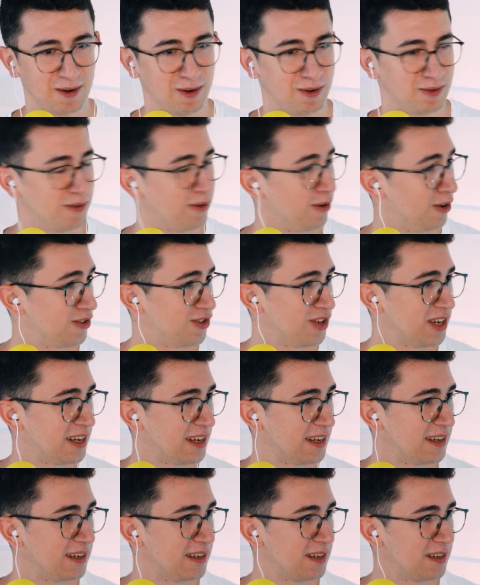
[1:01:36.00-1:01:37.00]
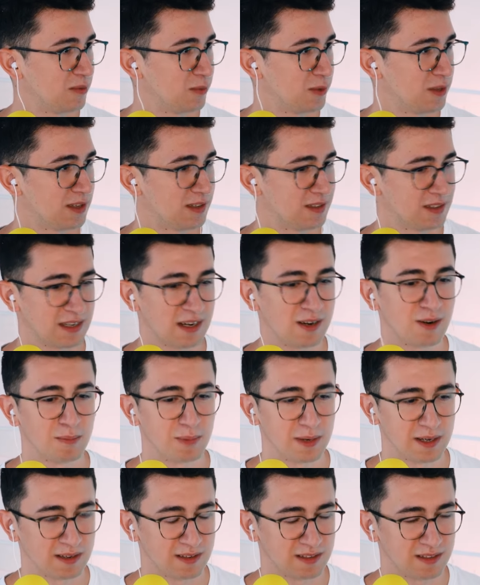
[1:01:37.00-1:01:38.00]
logic, with his
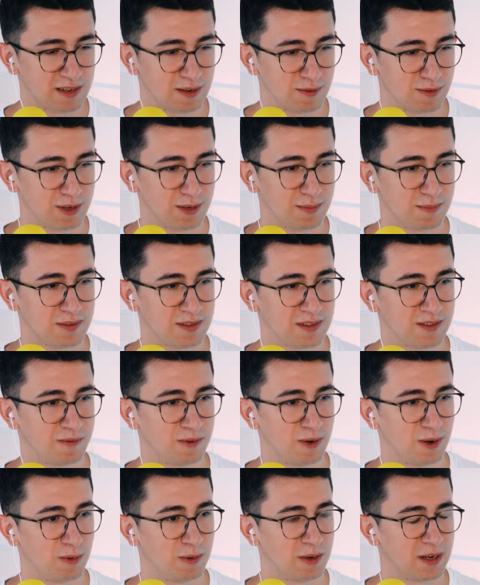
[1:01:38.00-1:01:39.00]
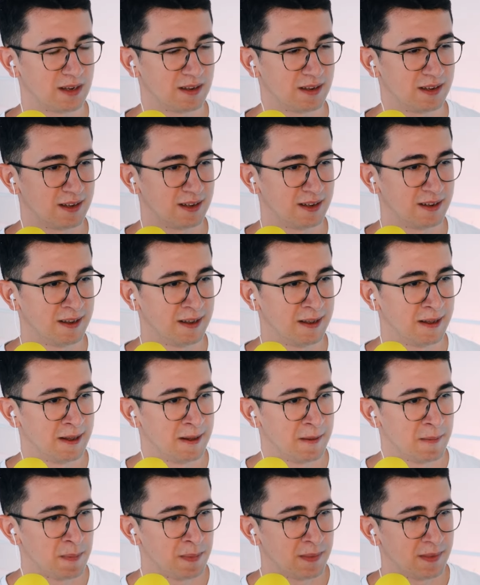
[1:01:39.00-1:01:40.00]
incompleteness theorems, following the
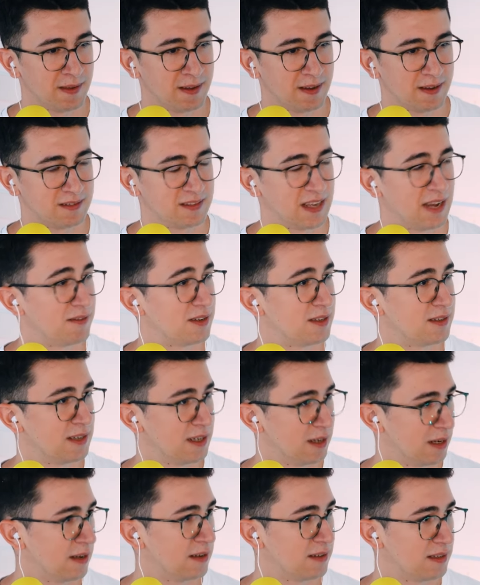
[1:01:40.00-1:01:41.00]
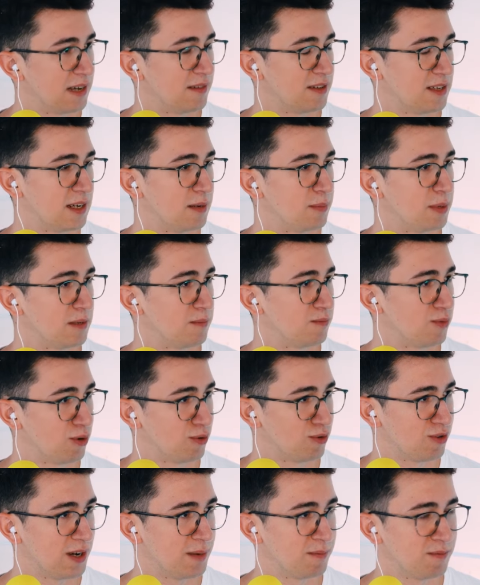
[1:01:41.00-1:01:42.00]
David Hilbert
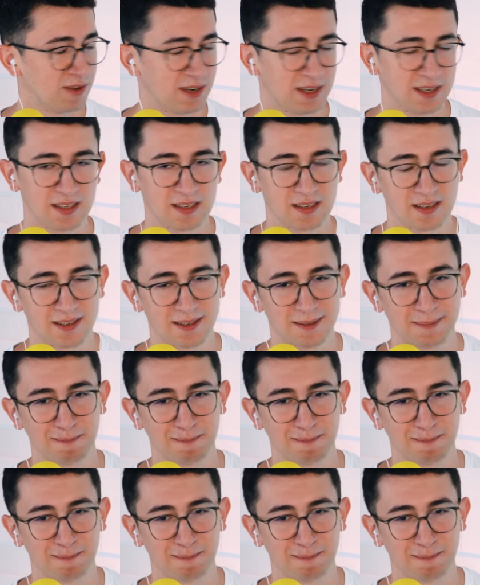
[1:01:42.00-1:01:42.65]
program, right?